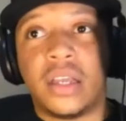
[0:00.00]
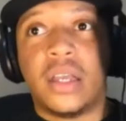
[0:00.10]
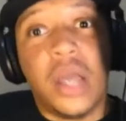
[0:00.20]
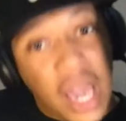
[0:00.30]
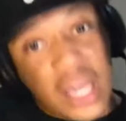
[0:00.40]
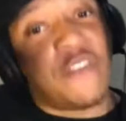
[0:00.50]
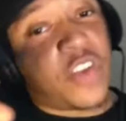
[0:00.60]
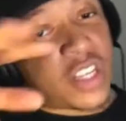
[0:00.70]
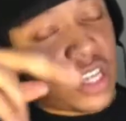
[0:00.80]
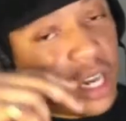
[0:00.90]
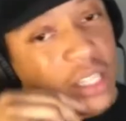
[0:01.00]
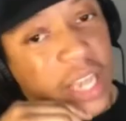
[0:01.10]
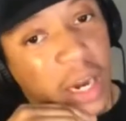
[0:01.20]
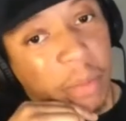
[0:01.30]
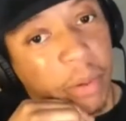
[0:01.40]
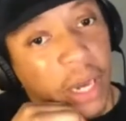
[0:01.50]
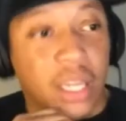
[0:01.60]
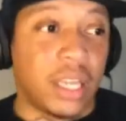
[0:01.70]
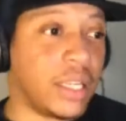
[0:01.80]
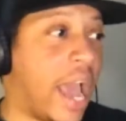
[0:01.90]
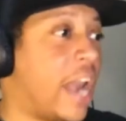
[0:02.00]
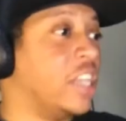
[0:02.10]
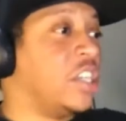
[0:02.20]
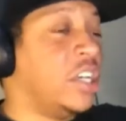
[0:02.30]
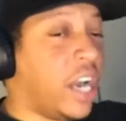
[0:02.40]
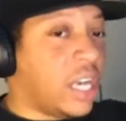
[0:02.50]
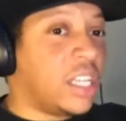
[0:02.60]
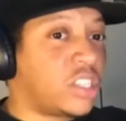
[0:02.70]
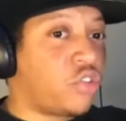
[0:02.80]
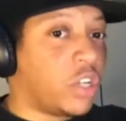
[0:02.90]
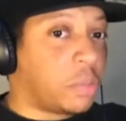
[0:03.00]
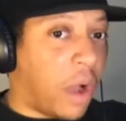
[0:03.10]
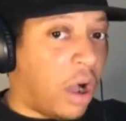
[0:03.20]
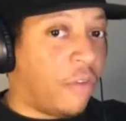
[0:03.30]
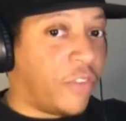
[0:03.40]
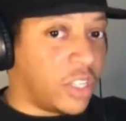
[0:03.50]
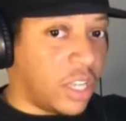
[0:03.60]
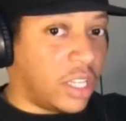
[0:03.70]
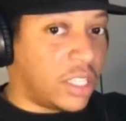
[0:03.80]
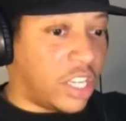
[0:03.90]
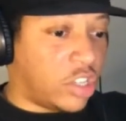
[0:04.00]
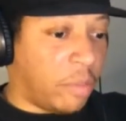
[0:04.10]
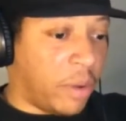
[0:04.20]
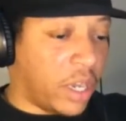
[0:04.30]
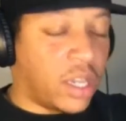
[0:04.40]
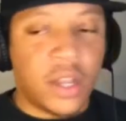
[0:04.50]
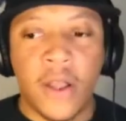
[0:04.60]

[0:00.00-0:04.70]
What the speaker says: He can facilitate a bucket. Not as good as Chris Paul facilitates a bucket,